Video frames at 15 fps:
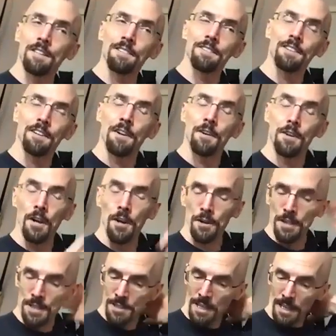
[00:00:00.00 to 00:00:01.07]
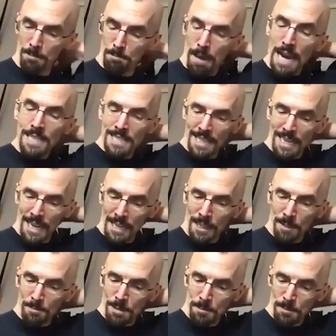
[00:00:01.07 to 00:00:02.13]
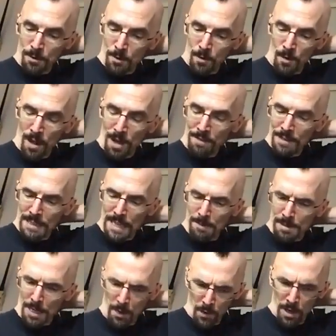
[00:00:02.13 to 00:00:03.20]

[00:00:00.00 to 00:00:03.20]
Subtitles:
if you don't know this, like boxing headgear, people will oftentimes say,